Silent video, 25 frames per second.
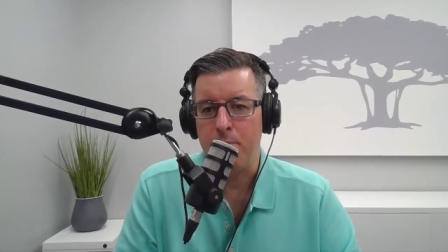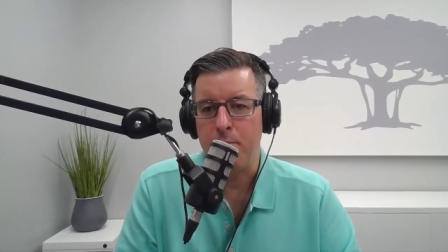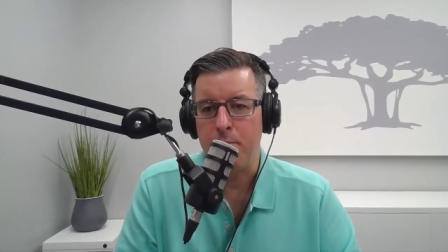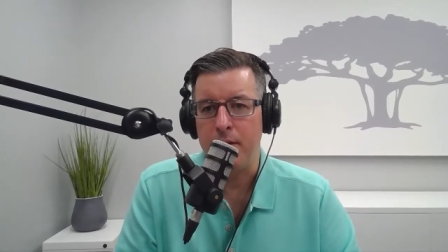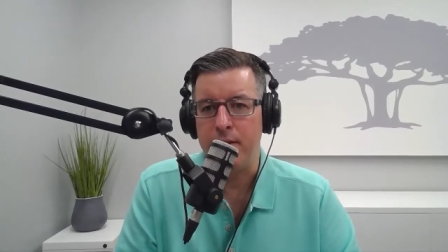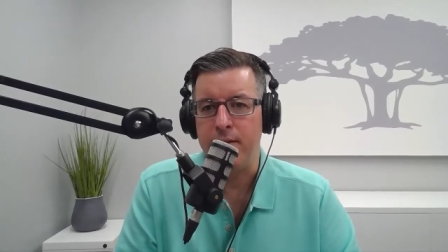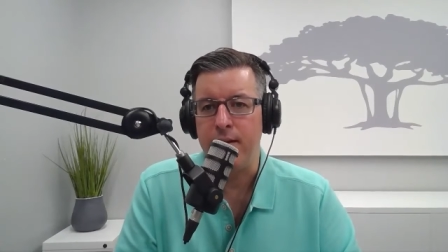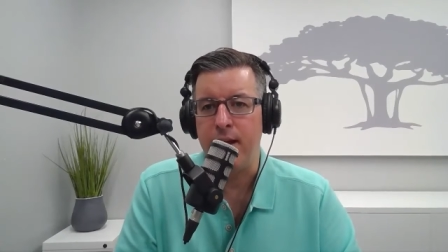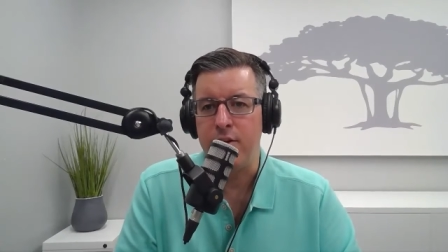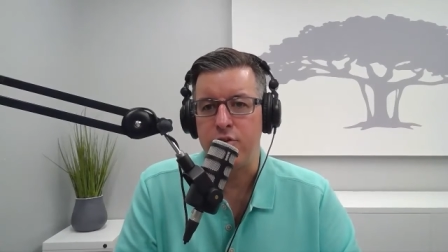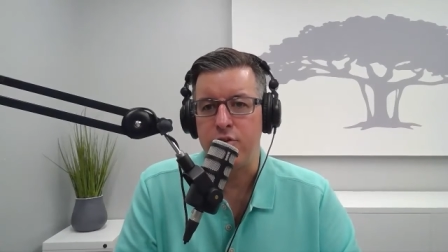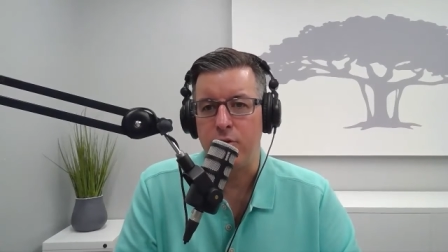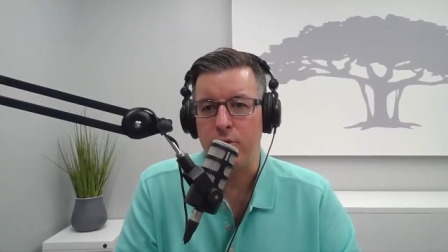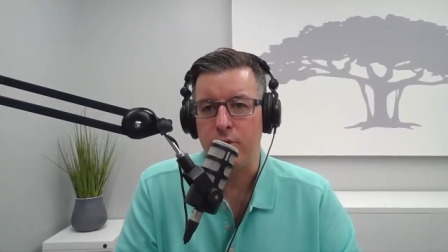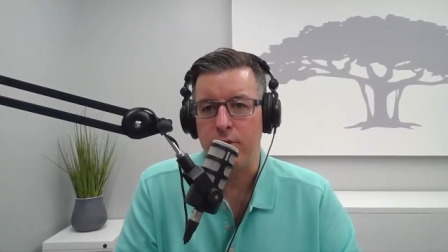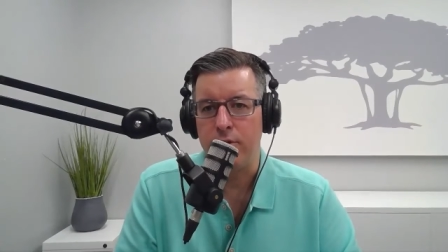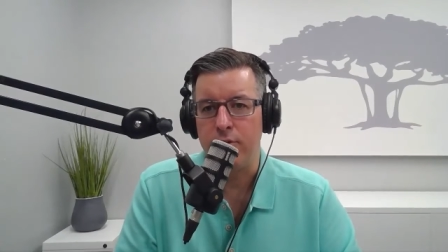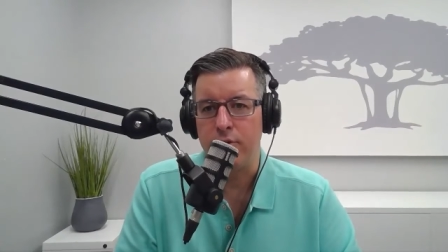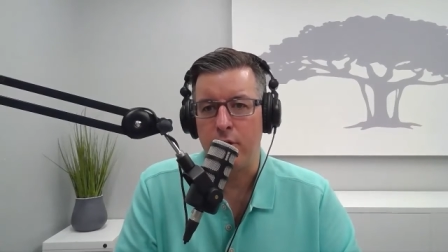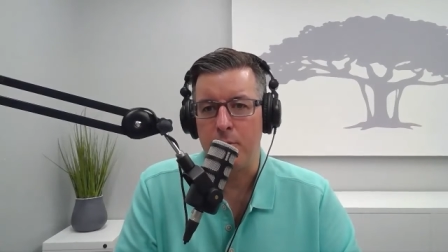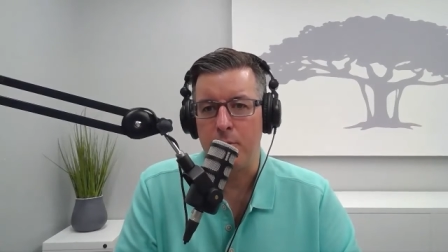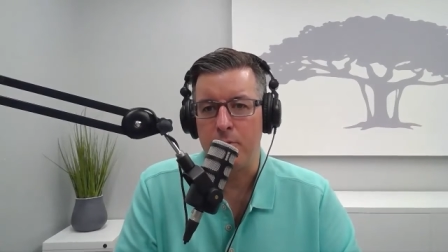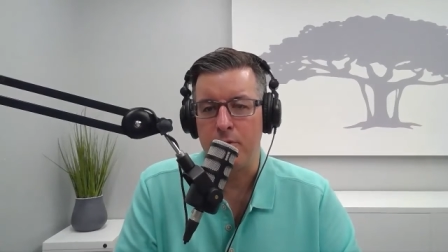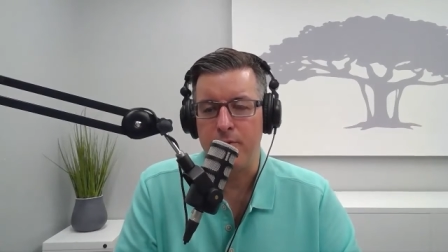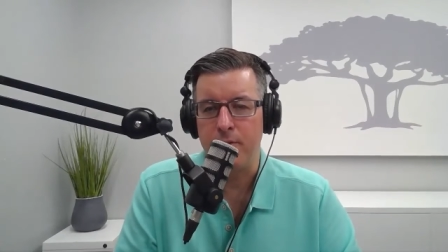potential in
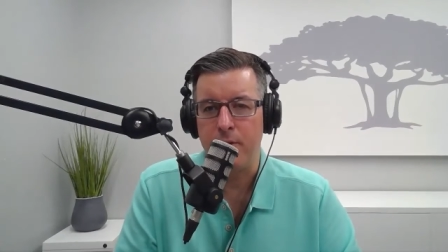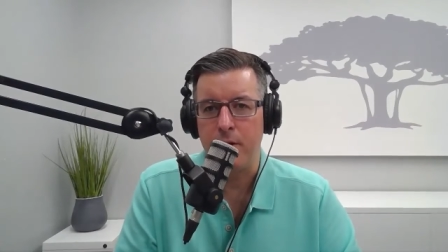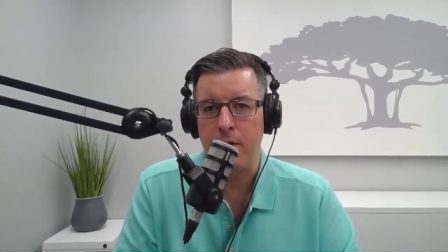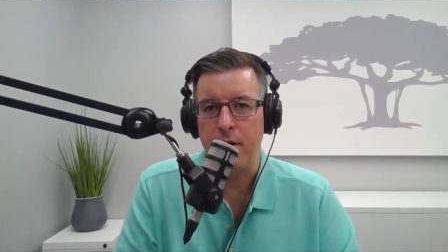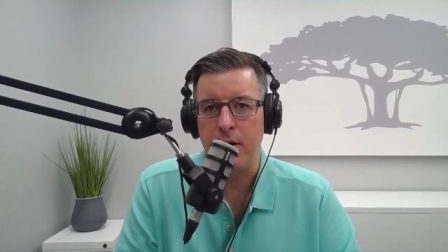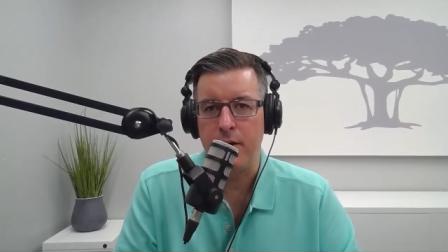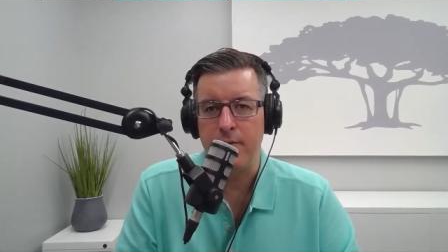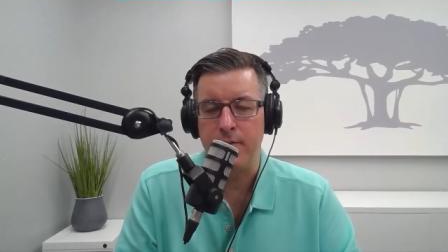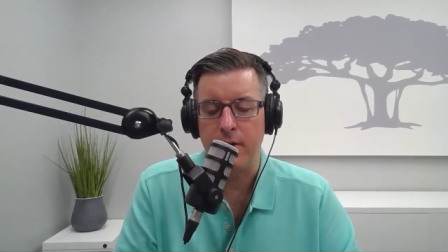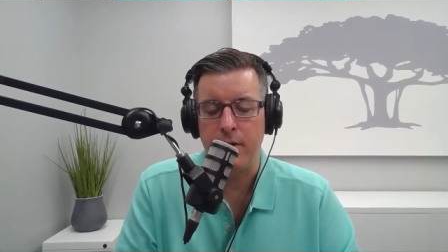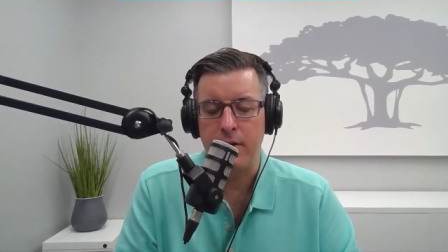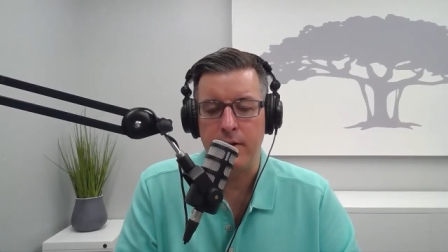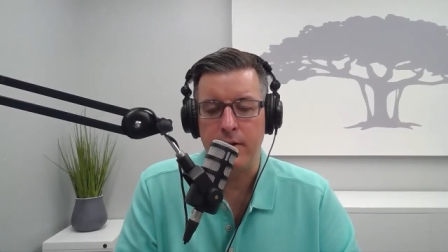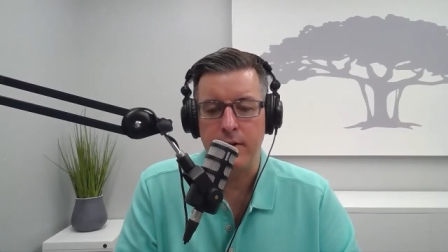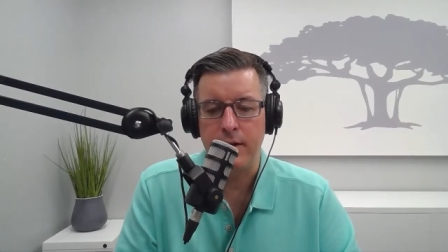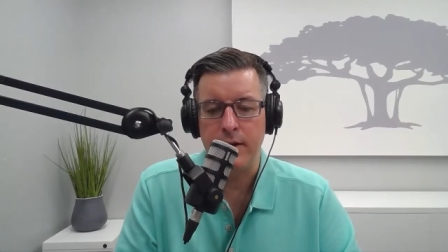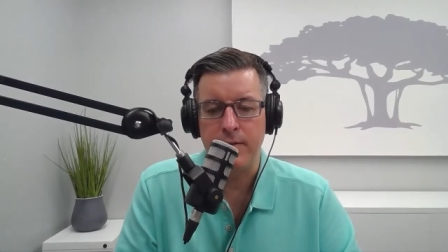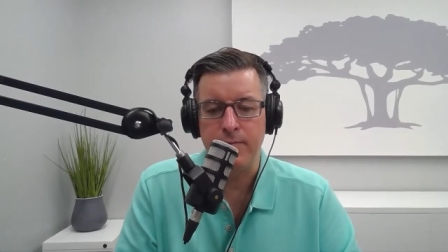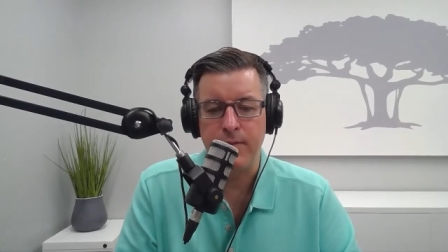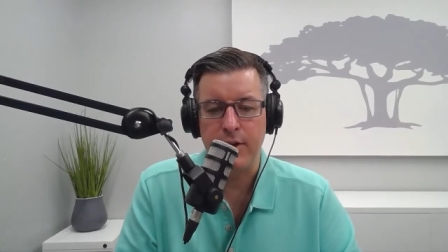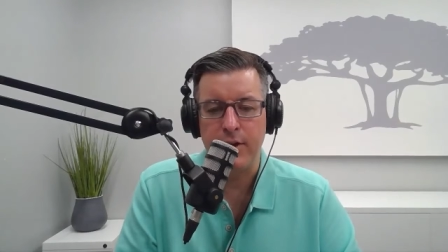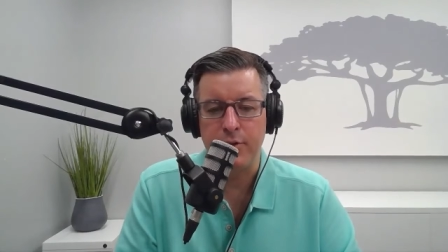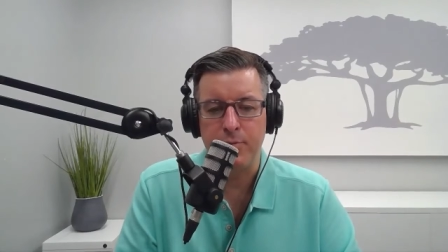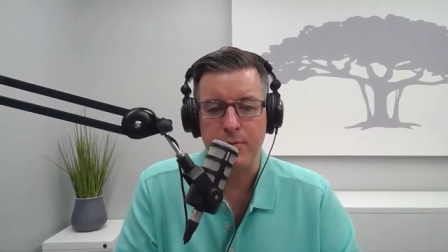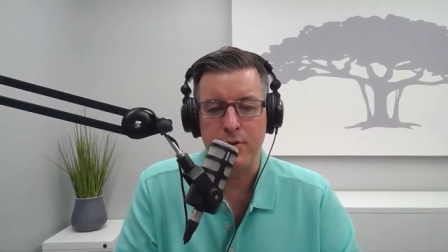terms of a, of a
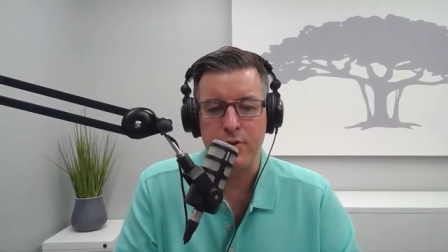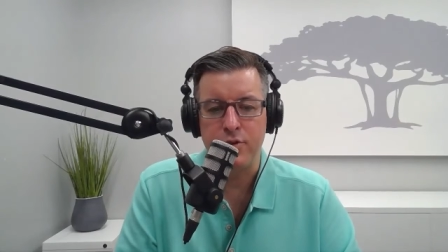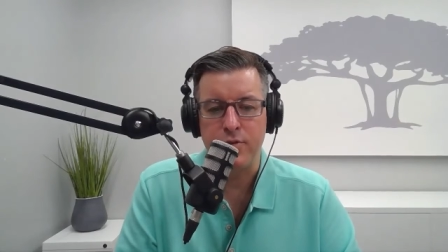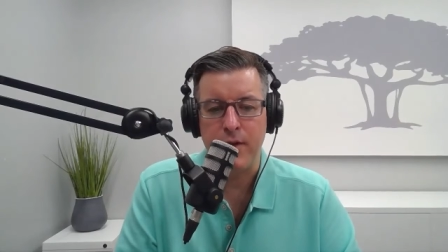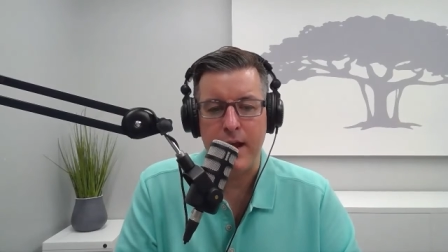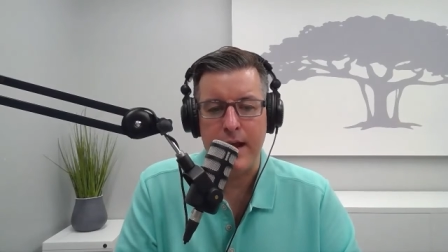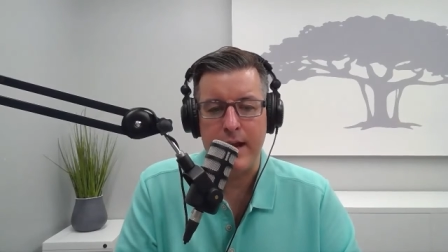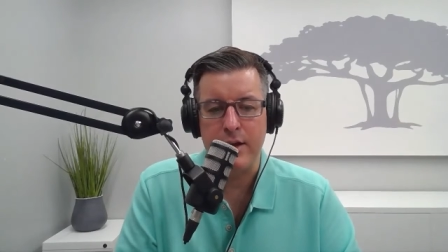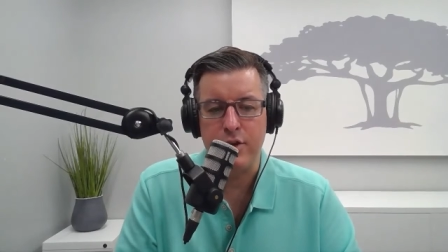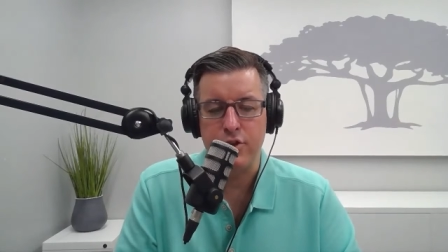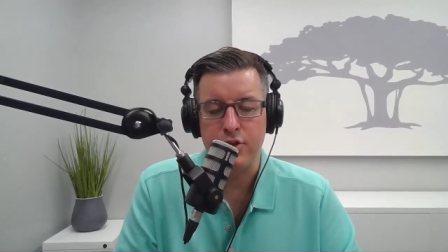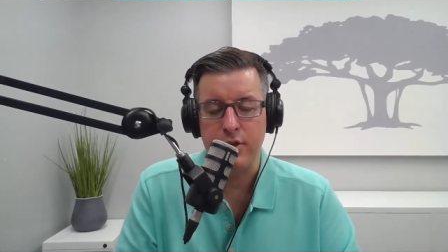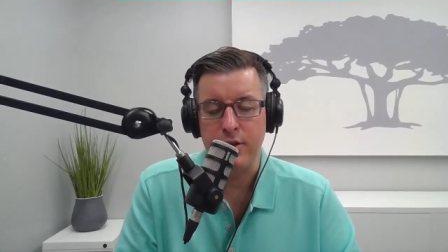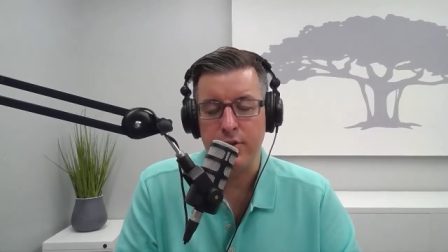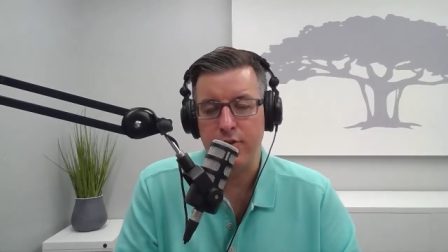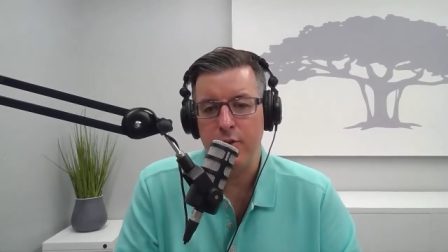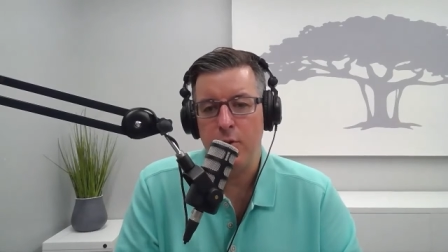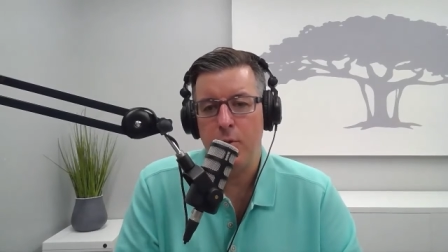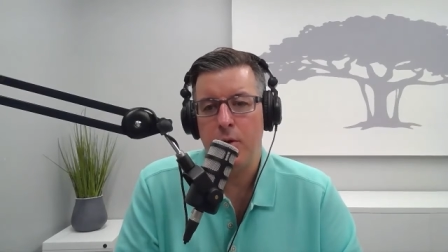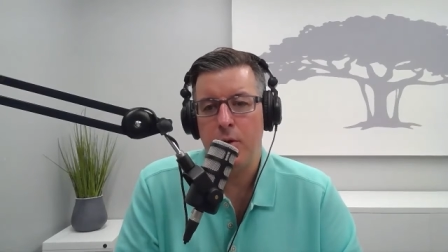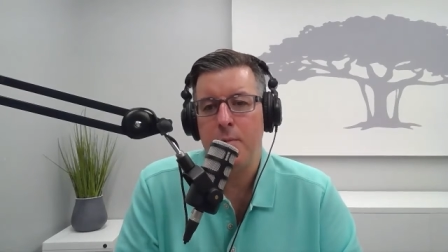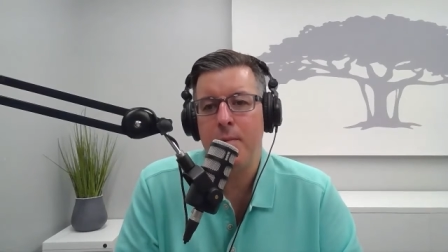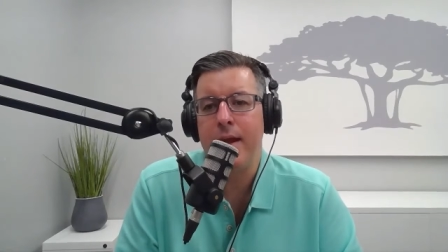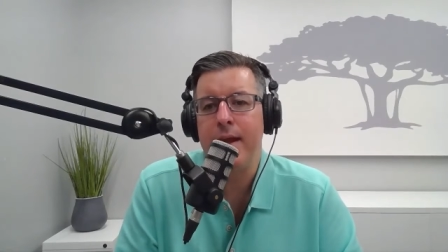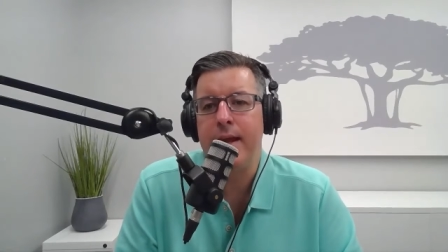investment strategy, you
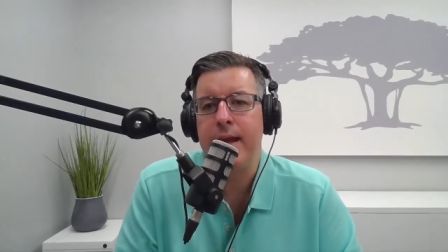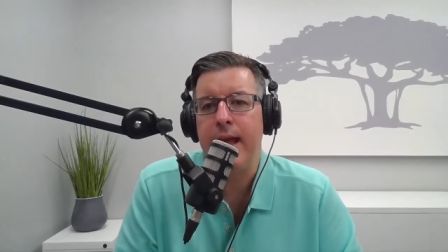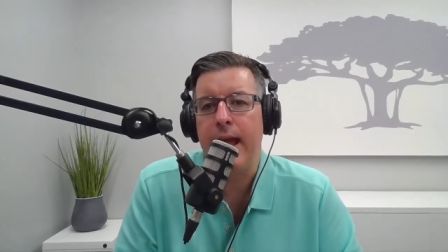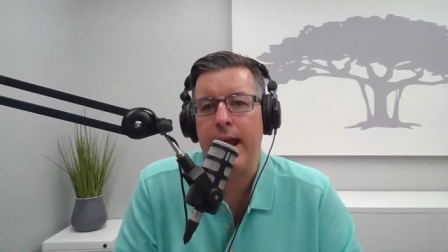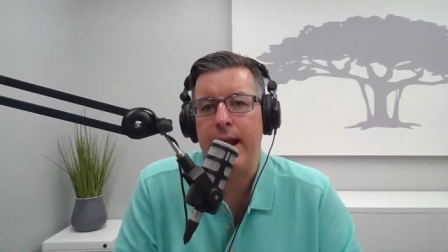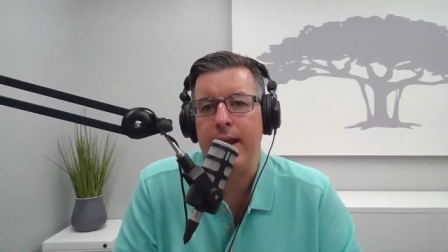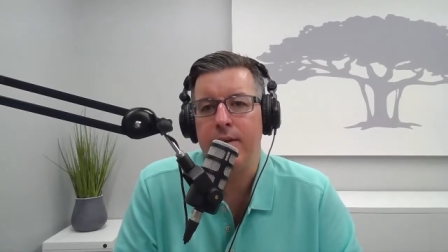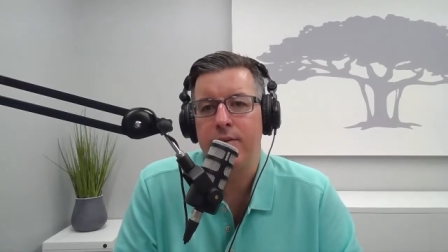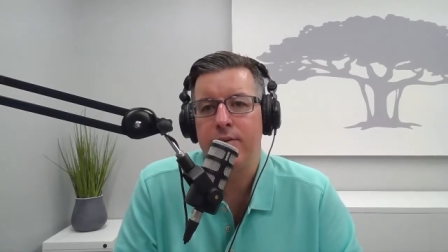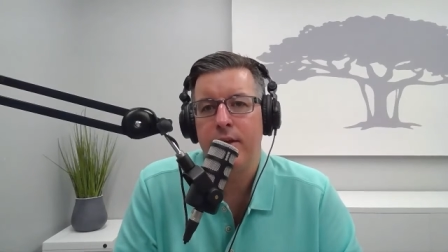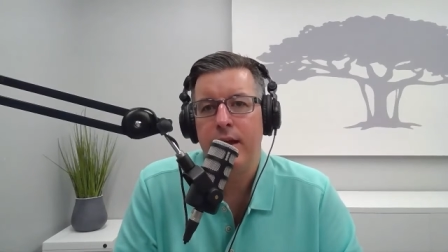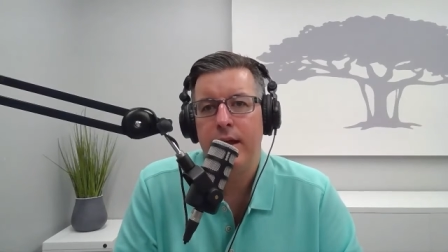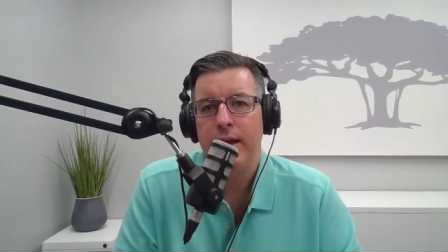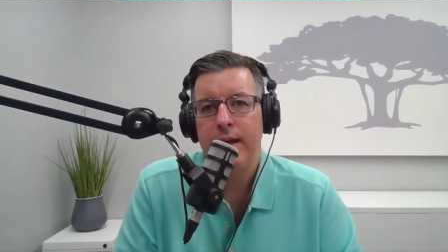still want to make gains.